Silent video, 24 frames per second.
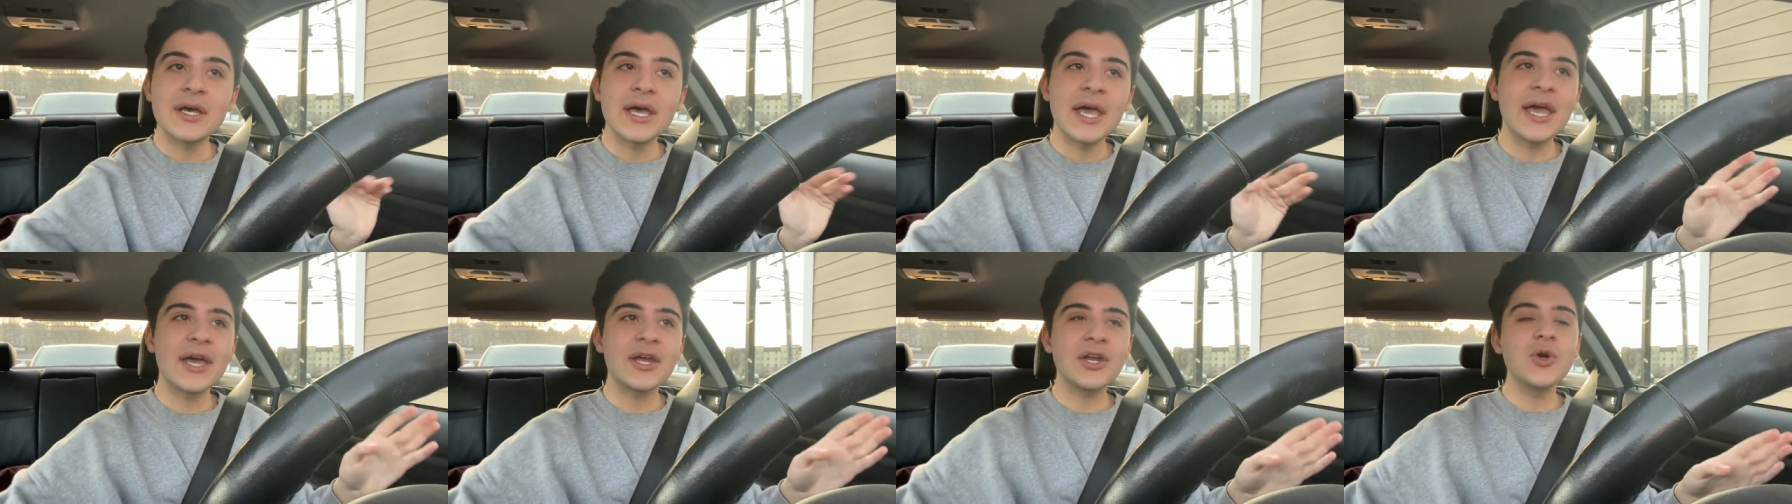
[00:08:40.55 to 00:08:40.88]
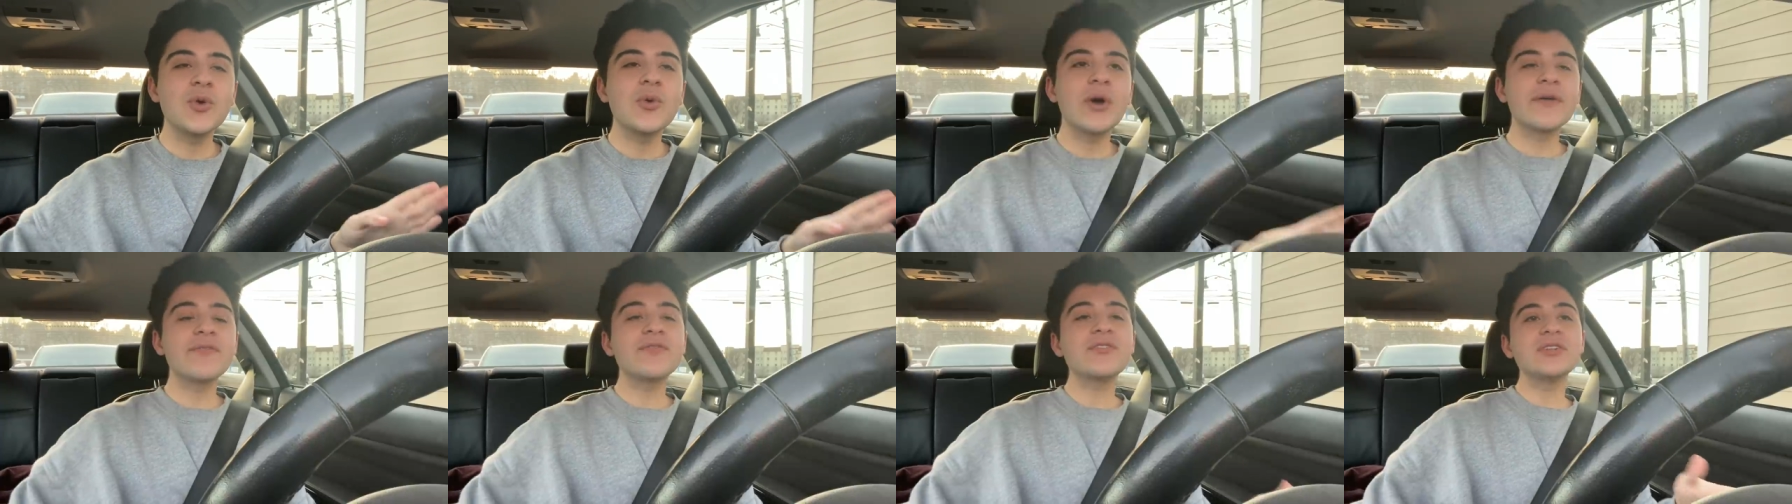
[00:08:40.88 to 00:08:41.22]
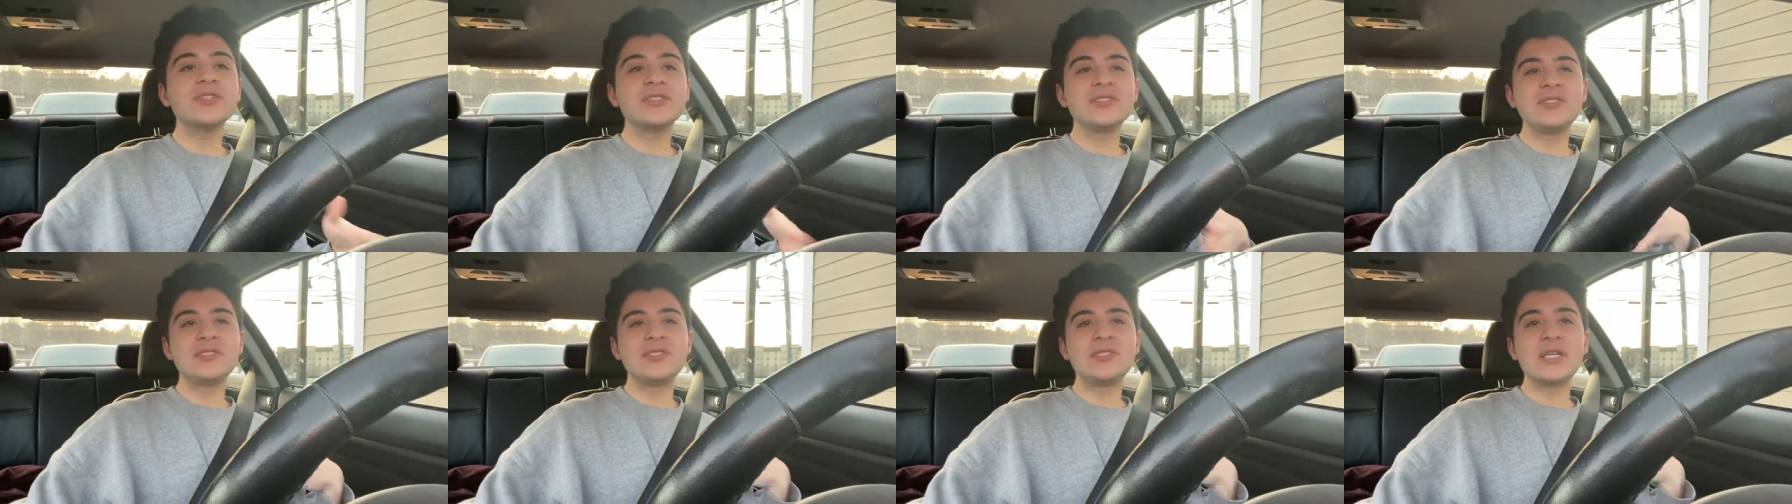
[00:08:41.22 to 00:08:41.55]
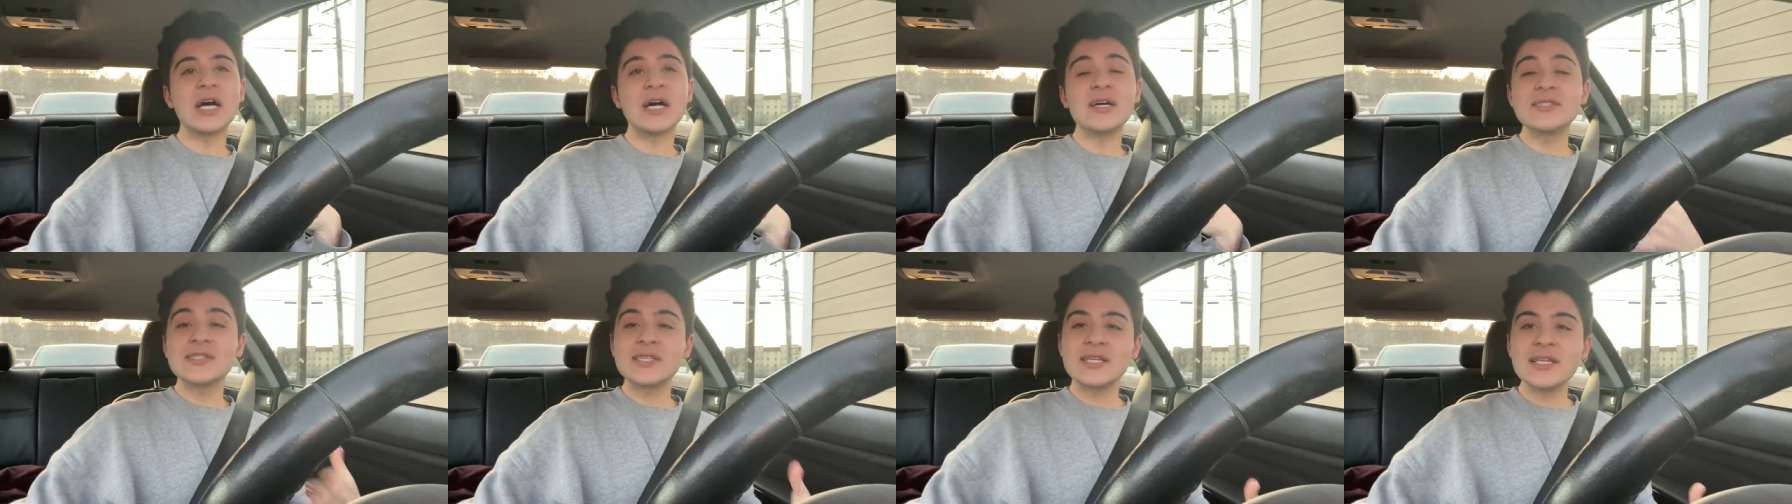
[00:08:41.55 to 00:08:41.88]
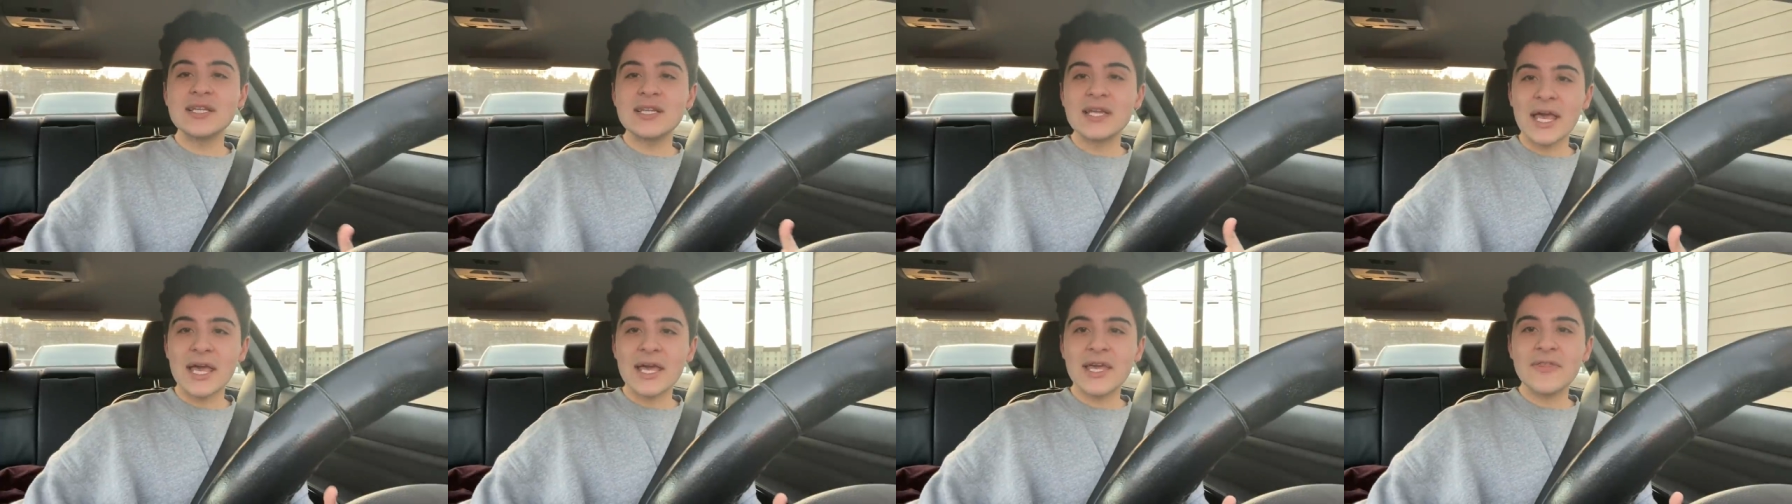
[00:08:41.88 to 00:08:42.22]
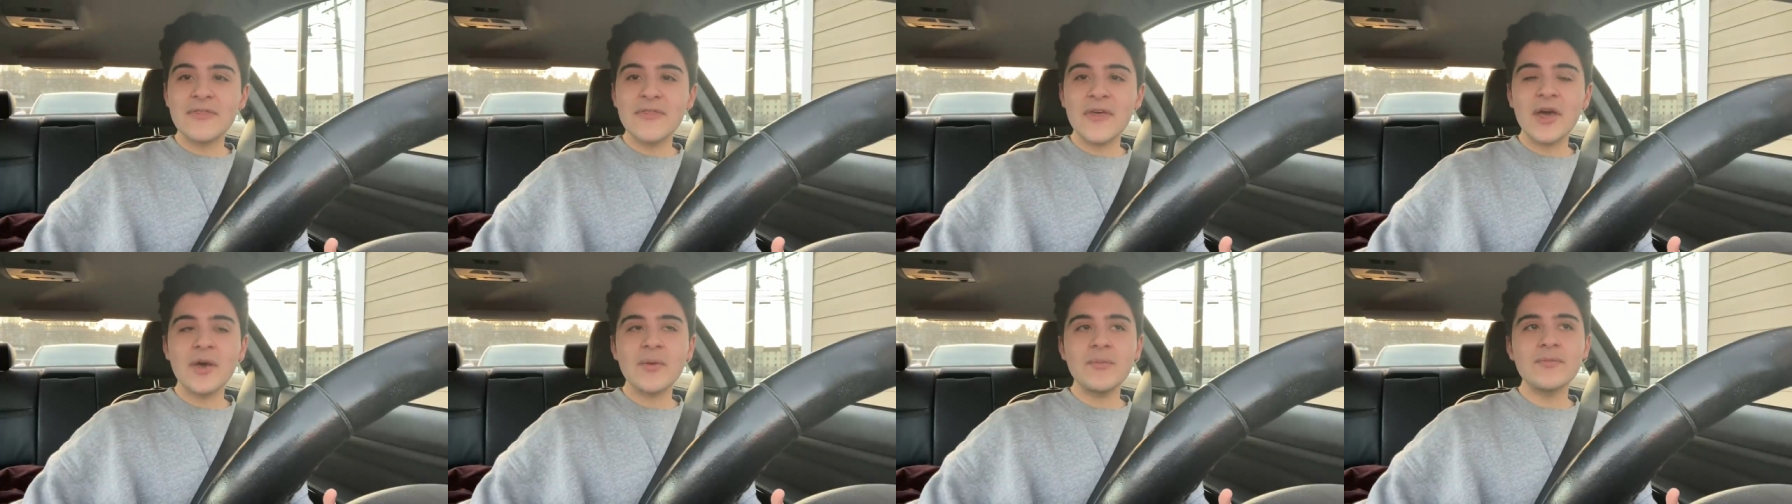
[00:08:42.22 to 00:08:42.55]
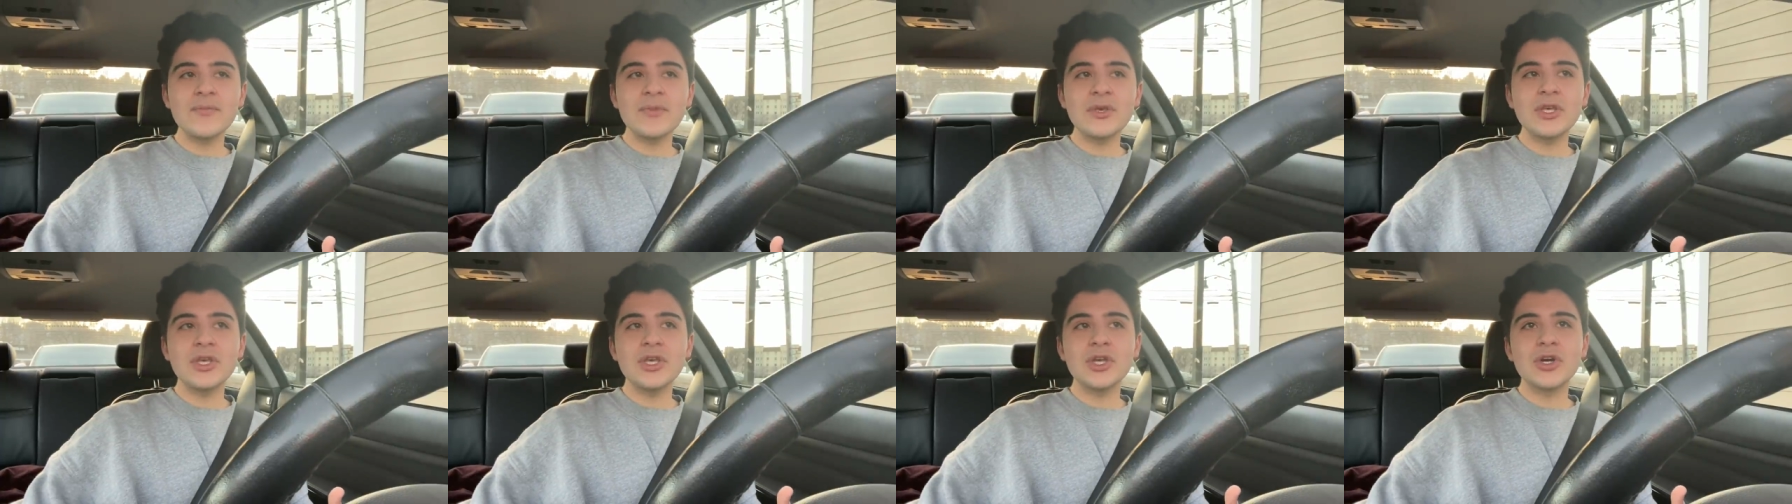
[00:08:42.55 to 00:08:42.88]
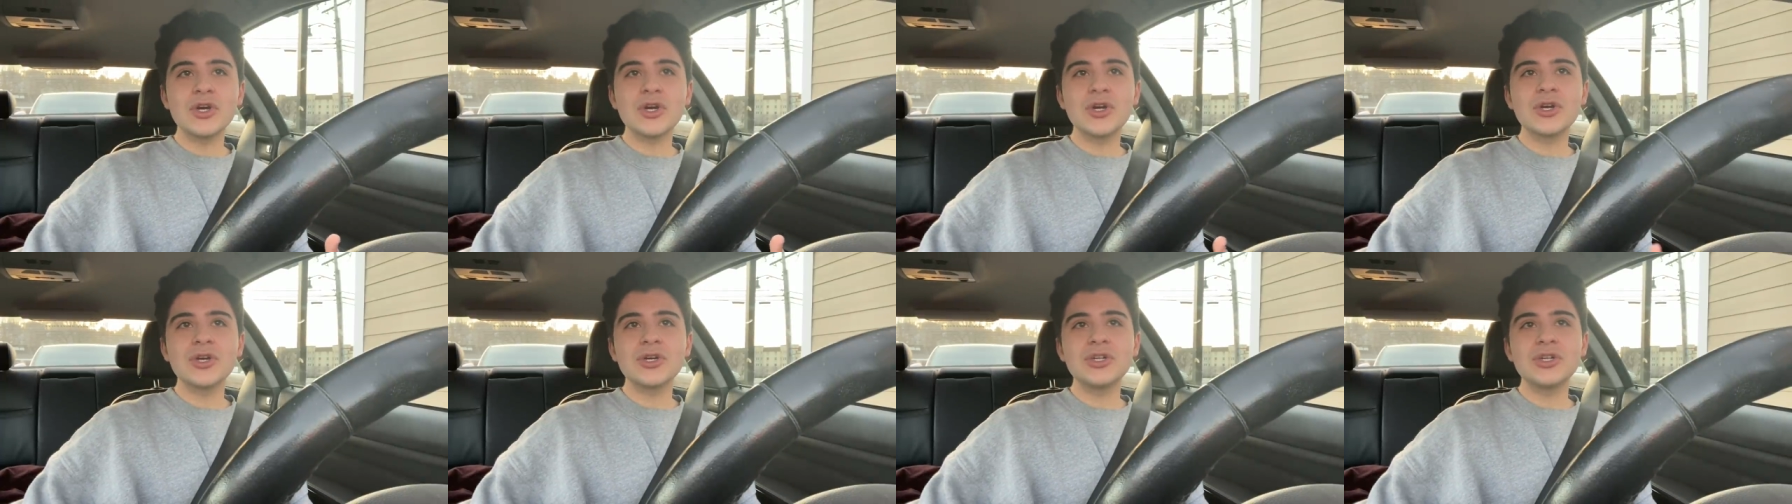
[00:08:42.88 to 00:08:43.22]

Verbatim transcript: and whoever doesn't like them, you're